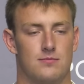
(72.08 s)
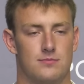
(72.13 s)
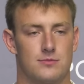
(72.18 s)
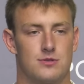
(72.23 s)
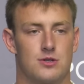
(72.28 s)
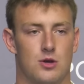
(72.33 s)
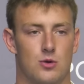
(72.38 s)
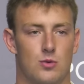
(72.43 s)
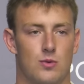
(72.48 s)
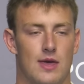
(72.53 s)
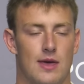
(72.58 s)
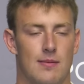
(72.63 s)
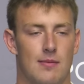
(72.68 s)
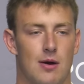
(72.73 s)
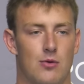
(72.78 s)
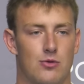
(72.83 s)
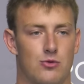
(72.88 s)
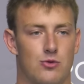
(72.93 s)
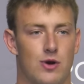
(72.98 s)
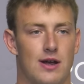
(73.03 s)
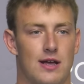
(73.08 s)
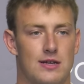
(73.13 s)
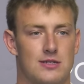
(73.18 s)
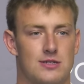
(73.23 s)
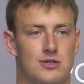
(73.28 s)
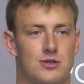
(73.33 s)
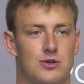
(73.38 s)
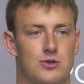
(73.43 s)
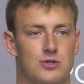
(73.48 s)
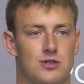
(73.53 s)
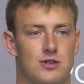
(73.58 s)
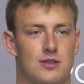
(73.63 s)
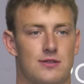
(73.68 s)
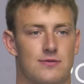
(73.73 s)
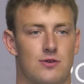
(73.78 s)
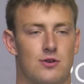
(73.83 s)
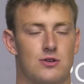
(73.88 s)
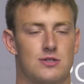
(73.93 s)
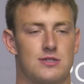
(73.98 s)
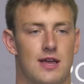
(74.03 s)
So we came out with great execution in the
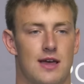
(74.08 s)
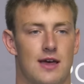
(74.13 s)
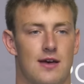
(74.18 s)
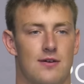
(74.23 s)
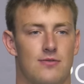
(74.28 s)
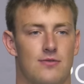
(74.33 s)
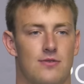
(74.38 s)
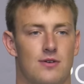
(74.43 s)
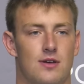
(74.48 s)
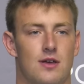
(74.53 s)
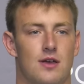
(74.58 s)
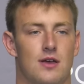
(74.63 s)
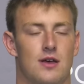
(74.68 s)
first half.